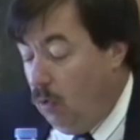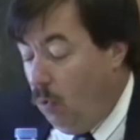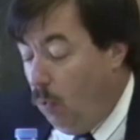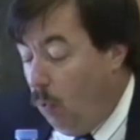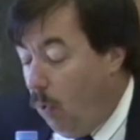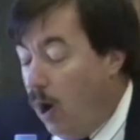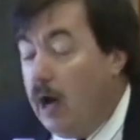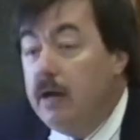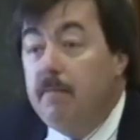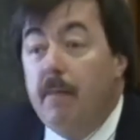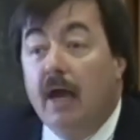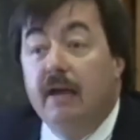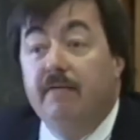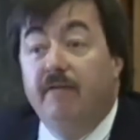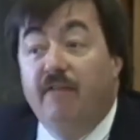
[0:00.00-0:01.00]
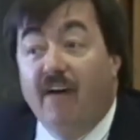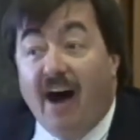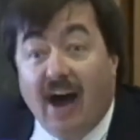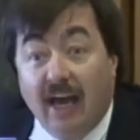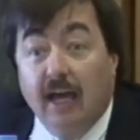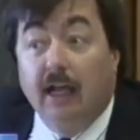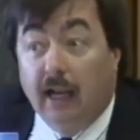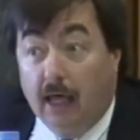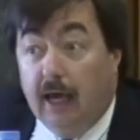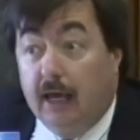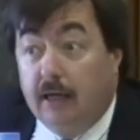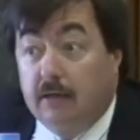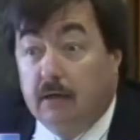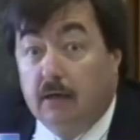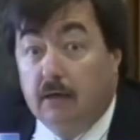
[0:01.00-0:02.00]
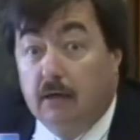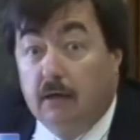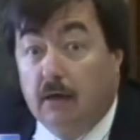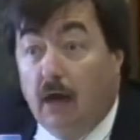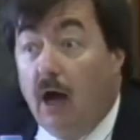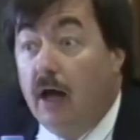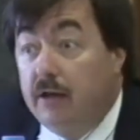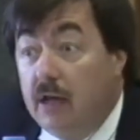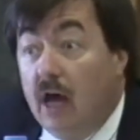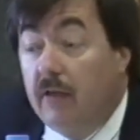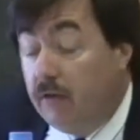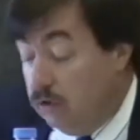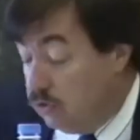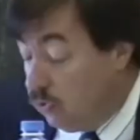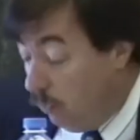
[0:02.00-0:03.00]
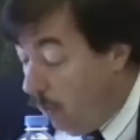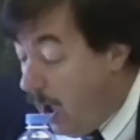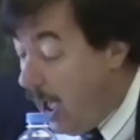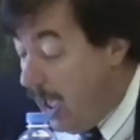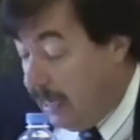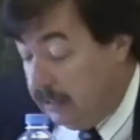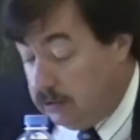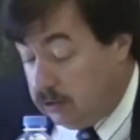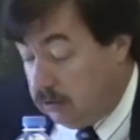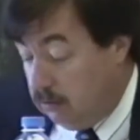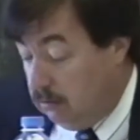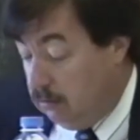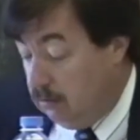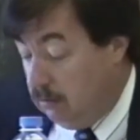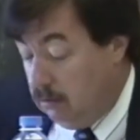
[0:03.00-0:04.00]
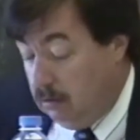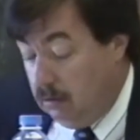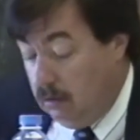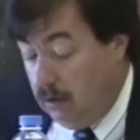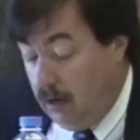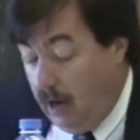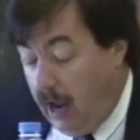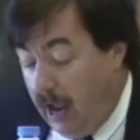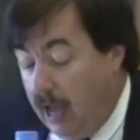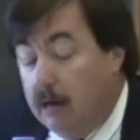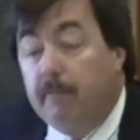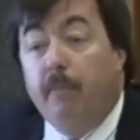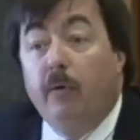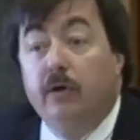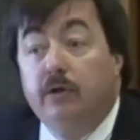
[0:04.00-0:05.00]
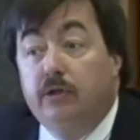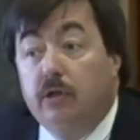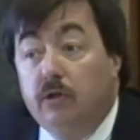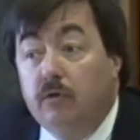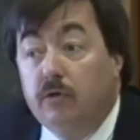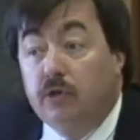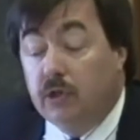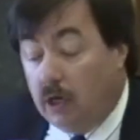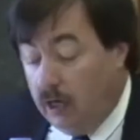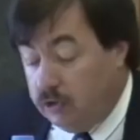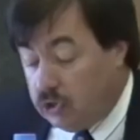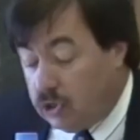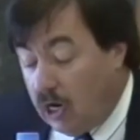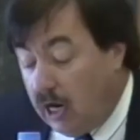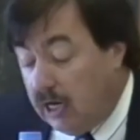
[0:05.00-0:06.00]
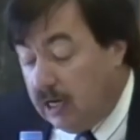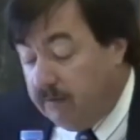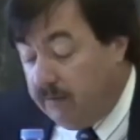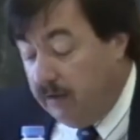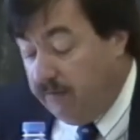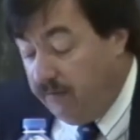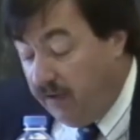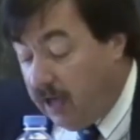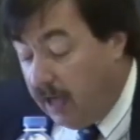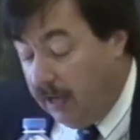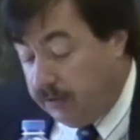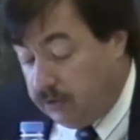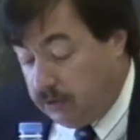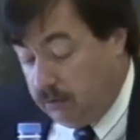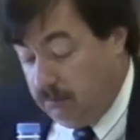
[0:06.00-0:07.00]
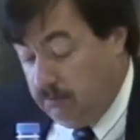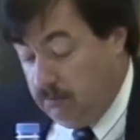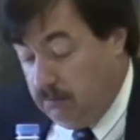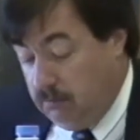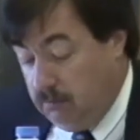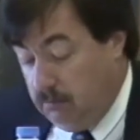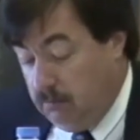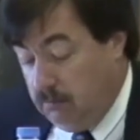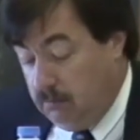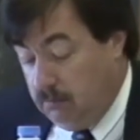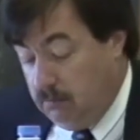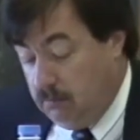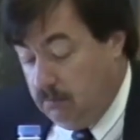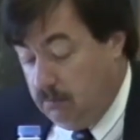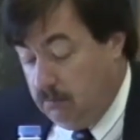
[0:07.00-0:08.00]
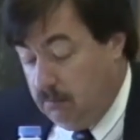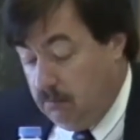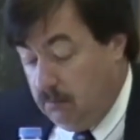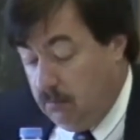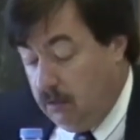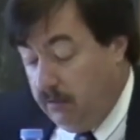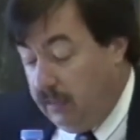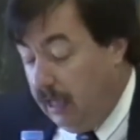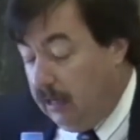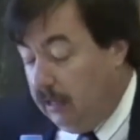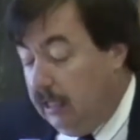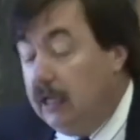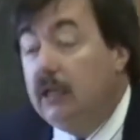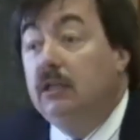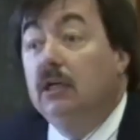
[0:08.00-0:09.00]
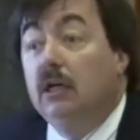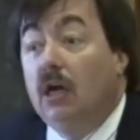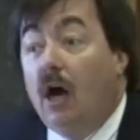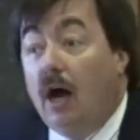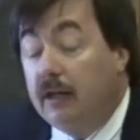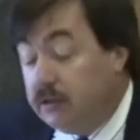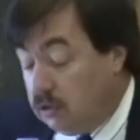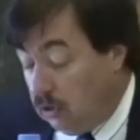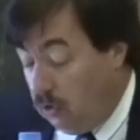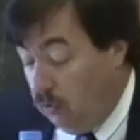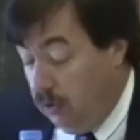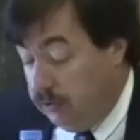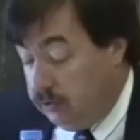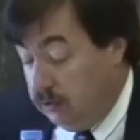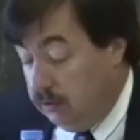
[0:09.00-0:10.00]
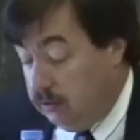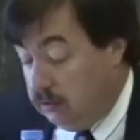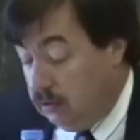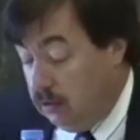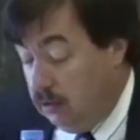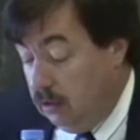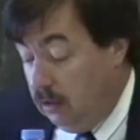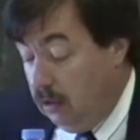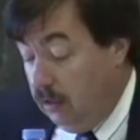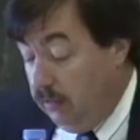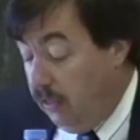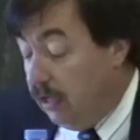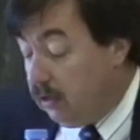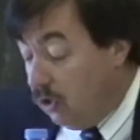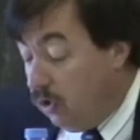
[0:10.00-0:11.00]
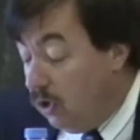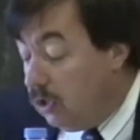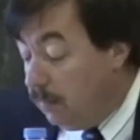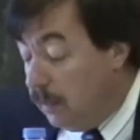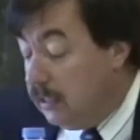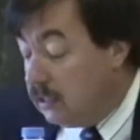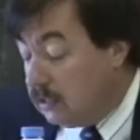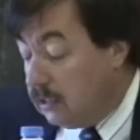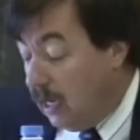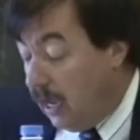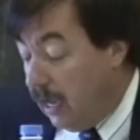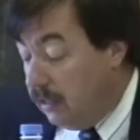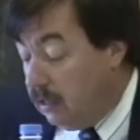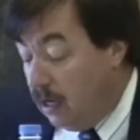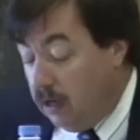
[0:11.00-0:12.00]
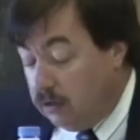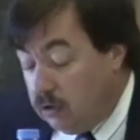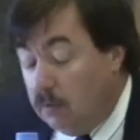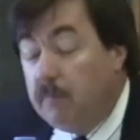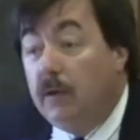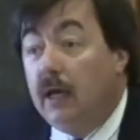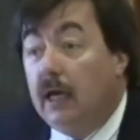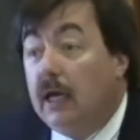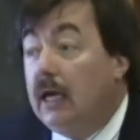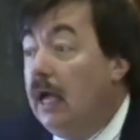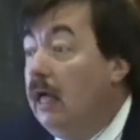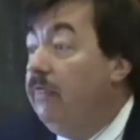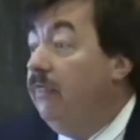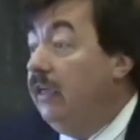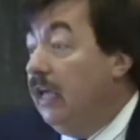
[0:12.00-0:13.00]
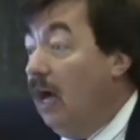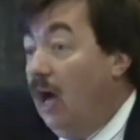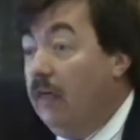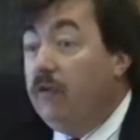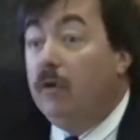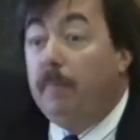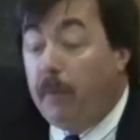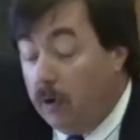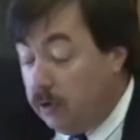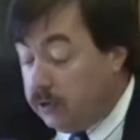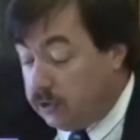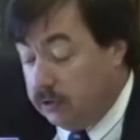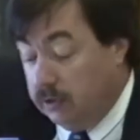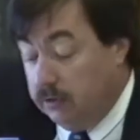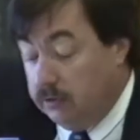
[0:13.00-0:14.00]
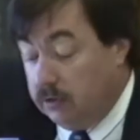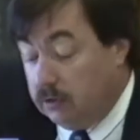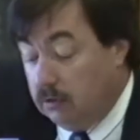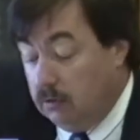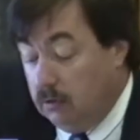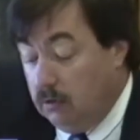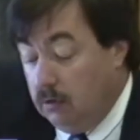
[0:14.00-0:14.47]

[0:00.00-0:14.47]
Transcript: One may violate another's rights and produce a chain of events that lead to consequences that could be said to be in the other person's